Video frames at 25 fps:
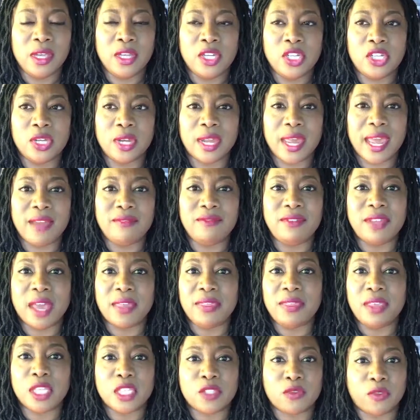Should I have
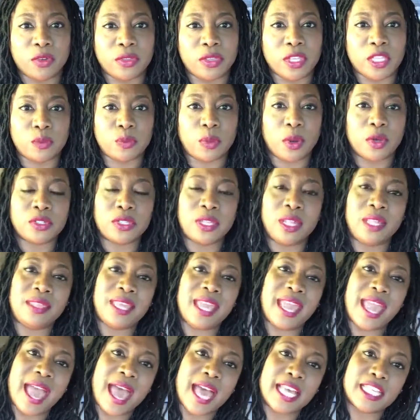done this for this person that
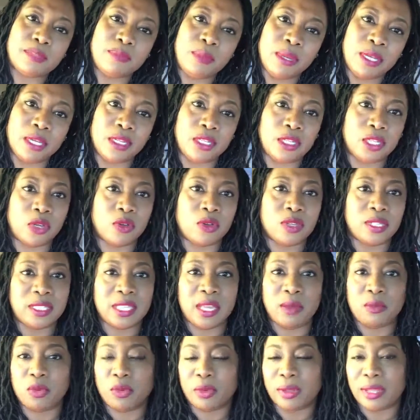they asked me to do? It
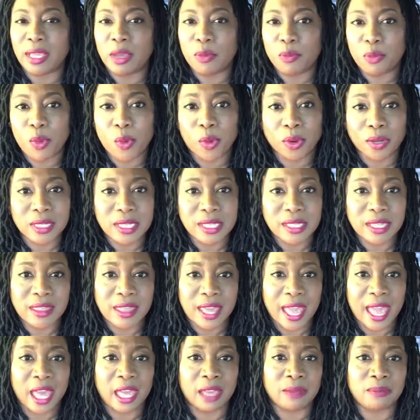seemed really important to
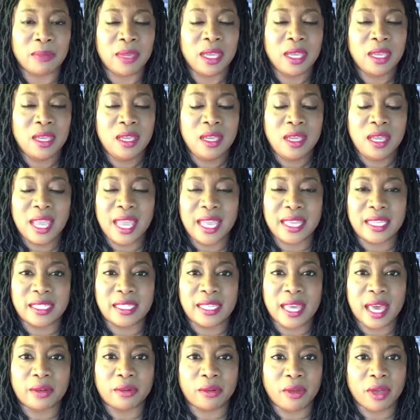them,
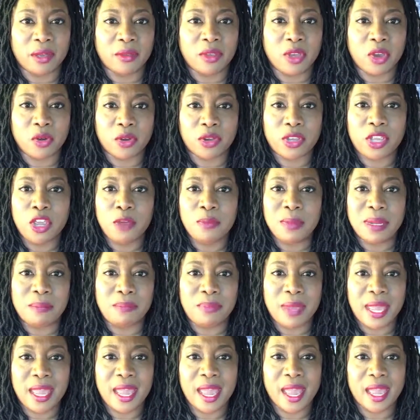etc. You're a human
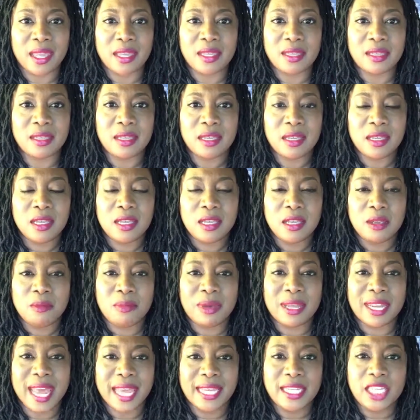being.
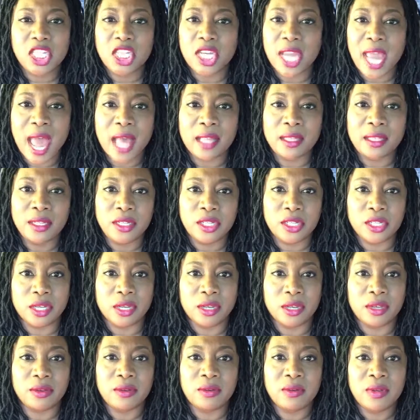But I challenge
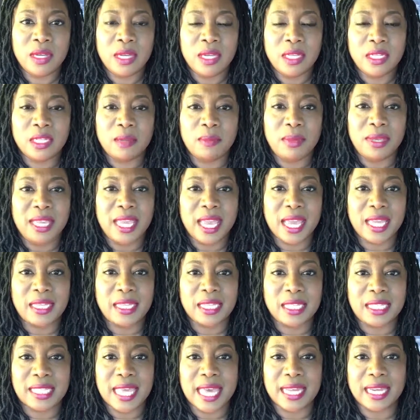you to begin
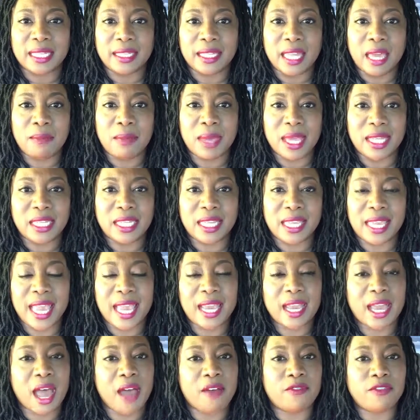to set a limit, to
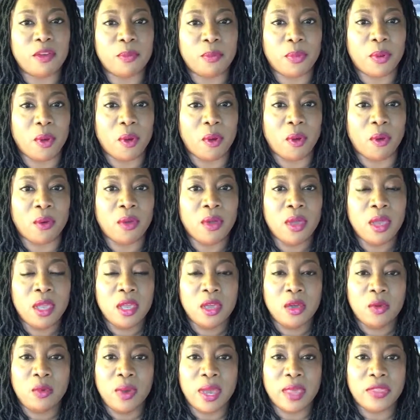get comfortable
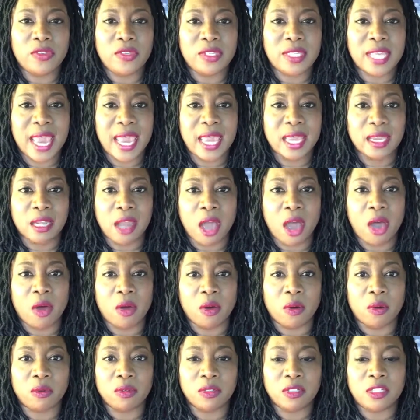with saying
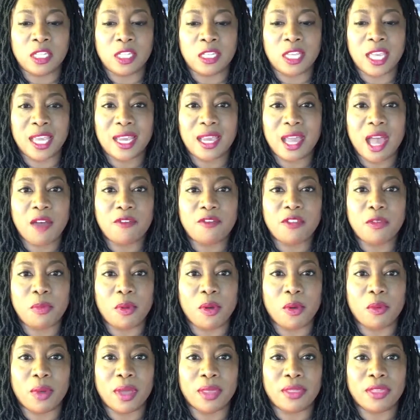no, to get
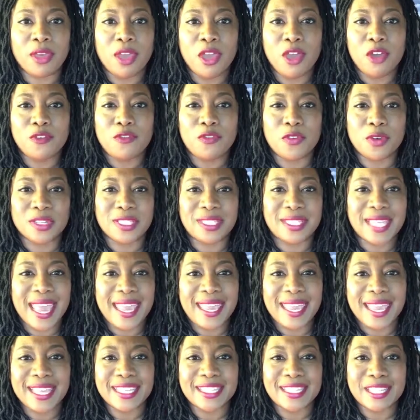comfortable with
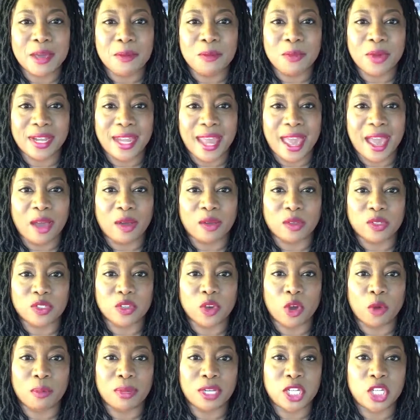forsaking someone
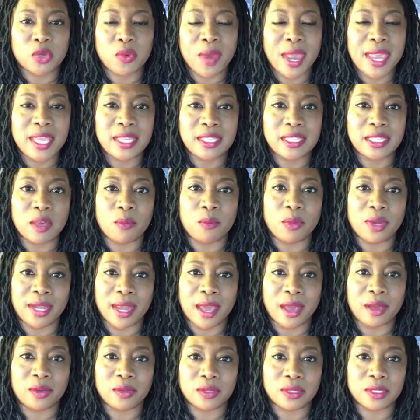else or betraying someone
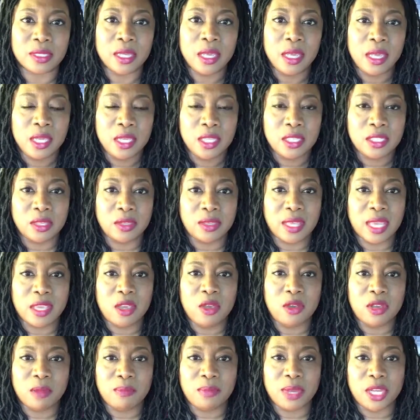else so that
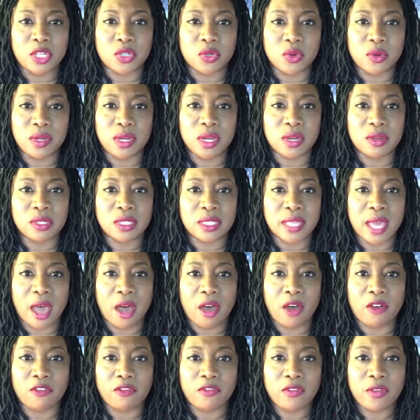you can be true to
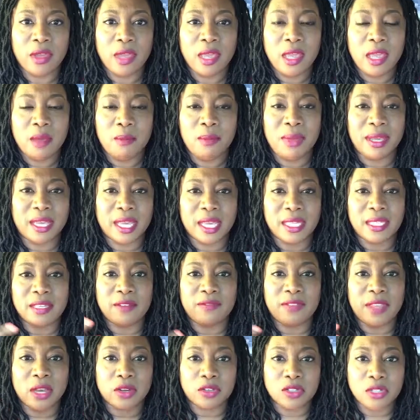yourself. Because
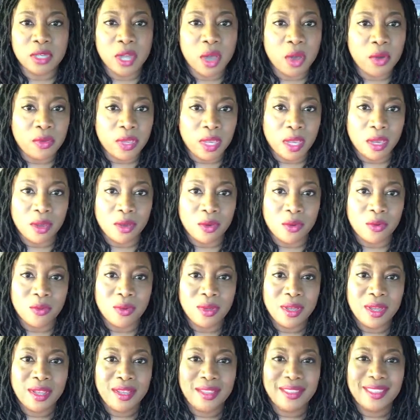if there's no you,
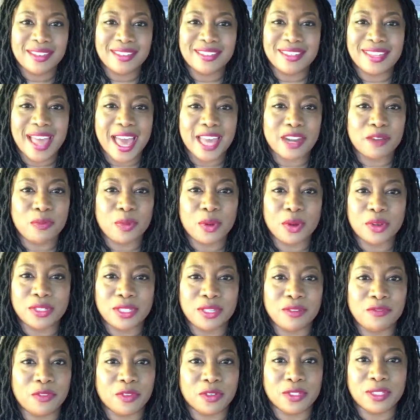there's not a
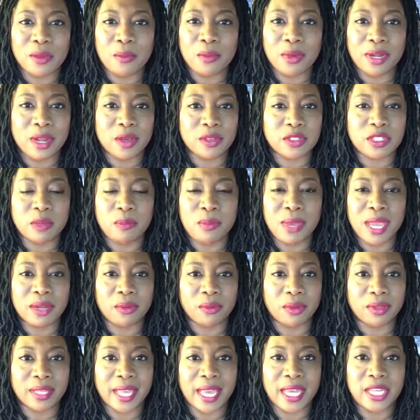person for someone else to be in
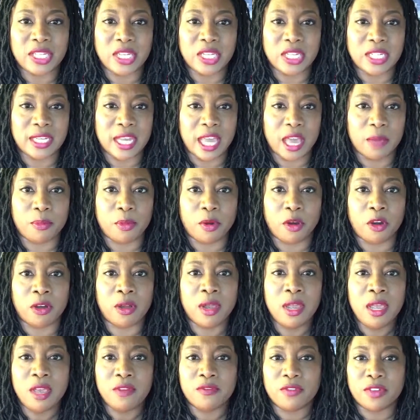a relationship
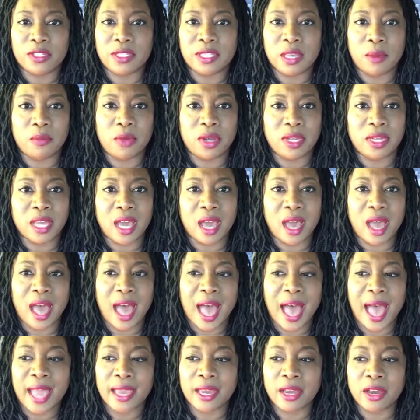or for someone to
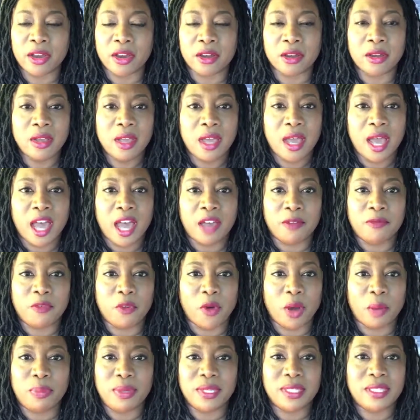hire
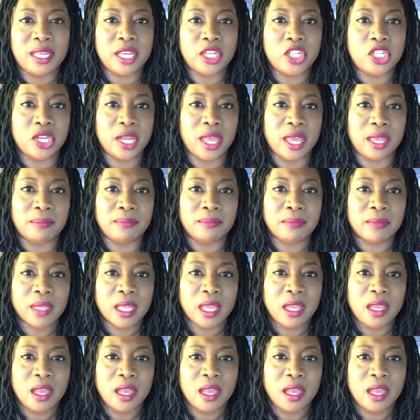for a position.